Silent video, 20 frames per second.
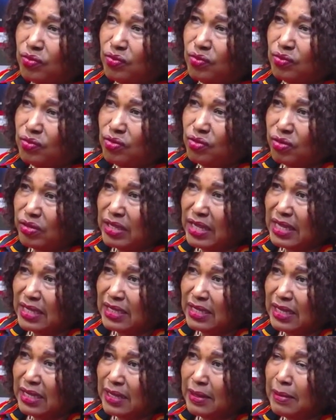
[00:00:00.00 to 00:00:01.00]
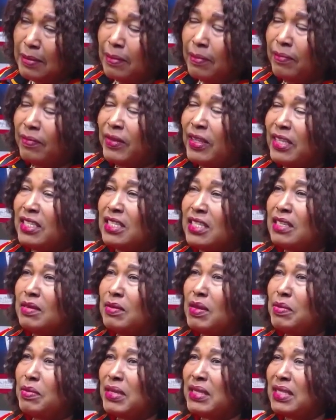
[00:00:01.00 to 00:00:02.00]
So that say nti ne
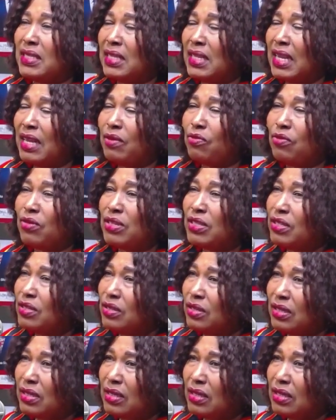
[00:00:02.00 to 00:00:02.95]
me language ni